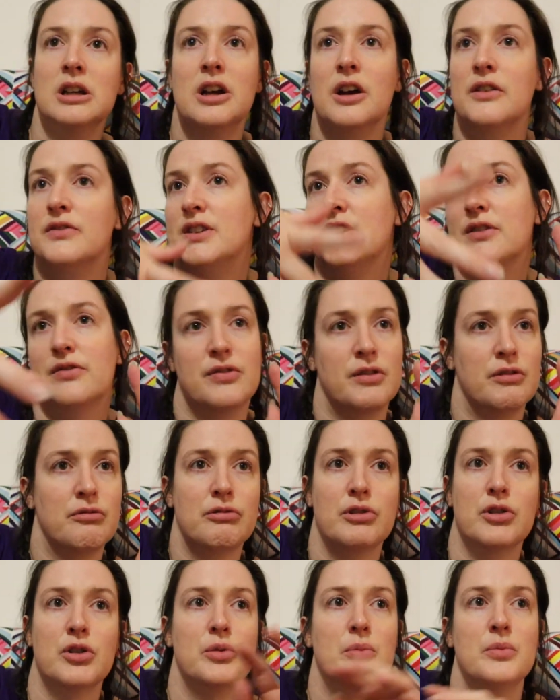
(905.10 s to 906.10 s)
of different
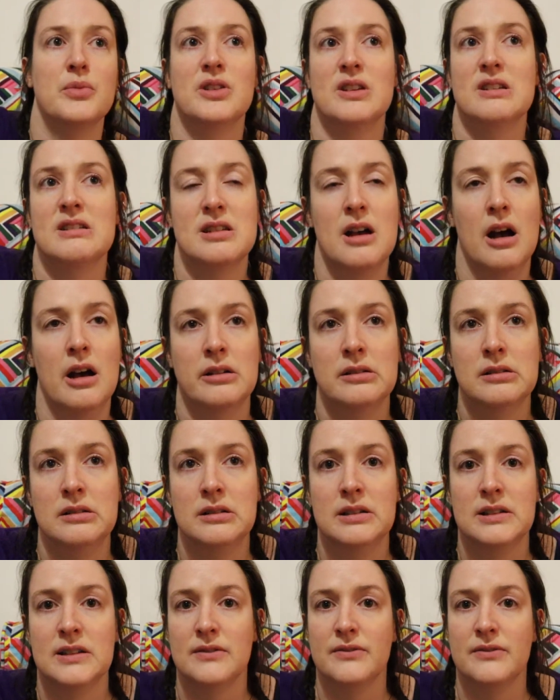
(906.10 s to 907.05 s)
rooms and tunnels